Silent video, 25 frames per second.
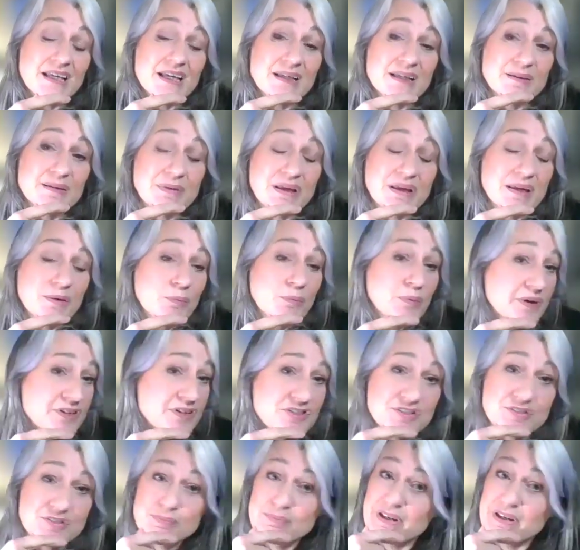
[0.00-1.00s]
I
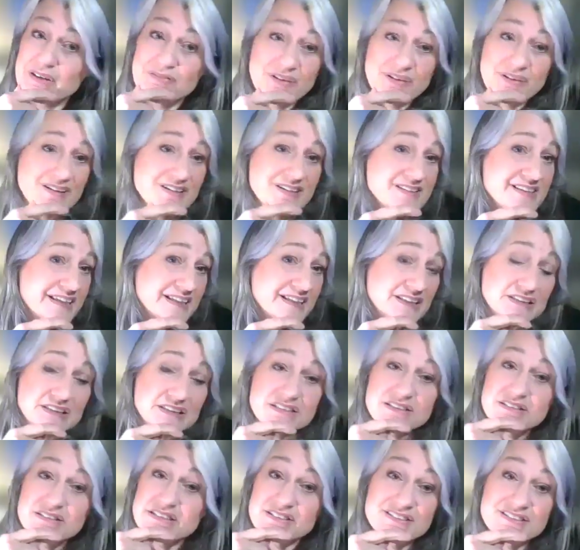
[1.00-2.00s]
wish my friends hadn't
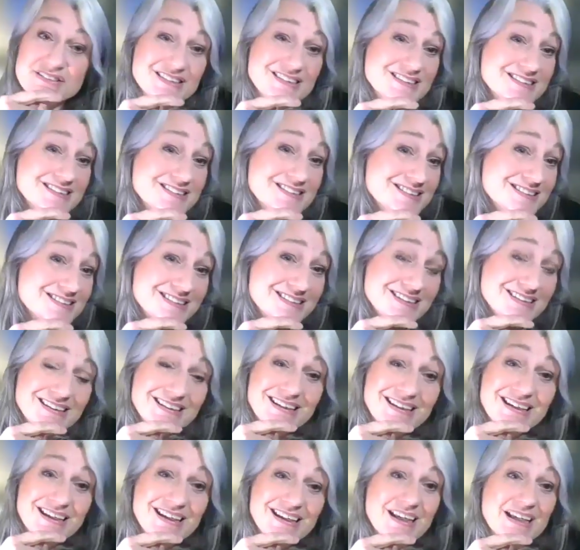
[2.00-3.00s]
lost their seats.
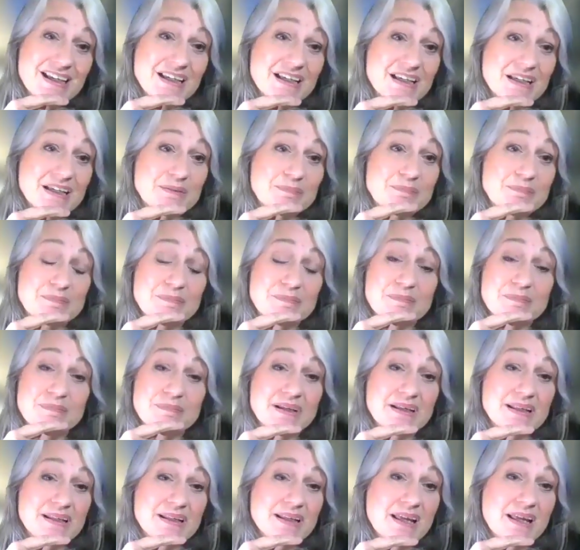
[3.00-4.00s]

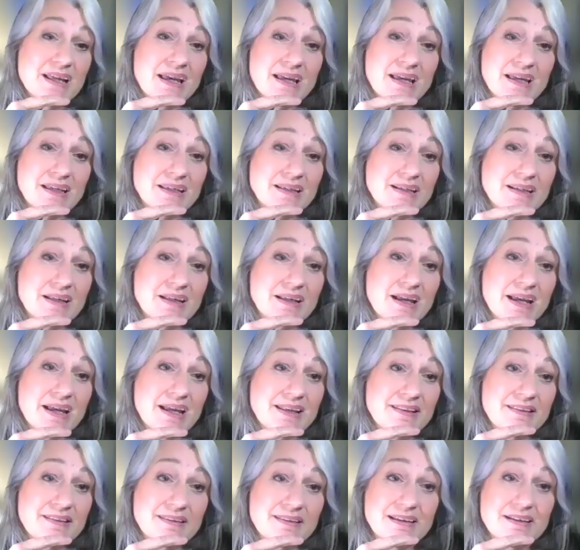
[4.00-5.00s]
But I
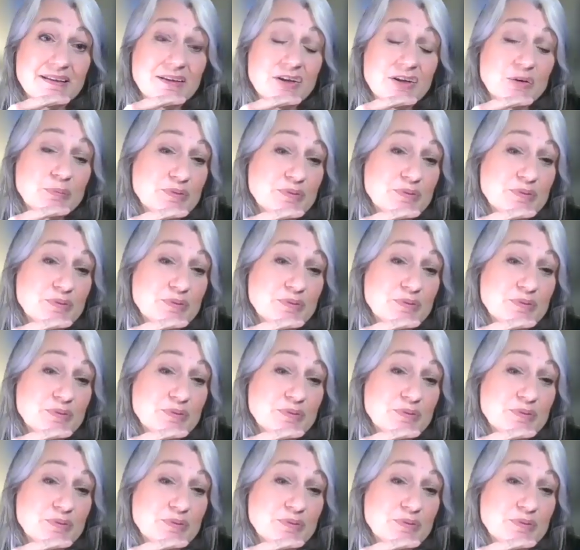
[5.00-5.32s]
think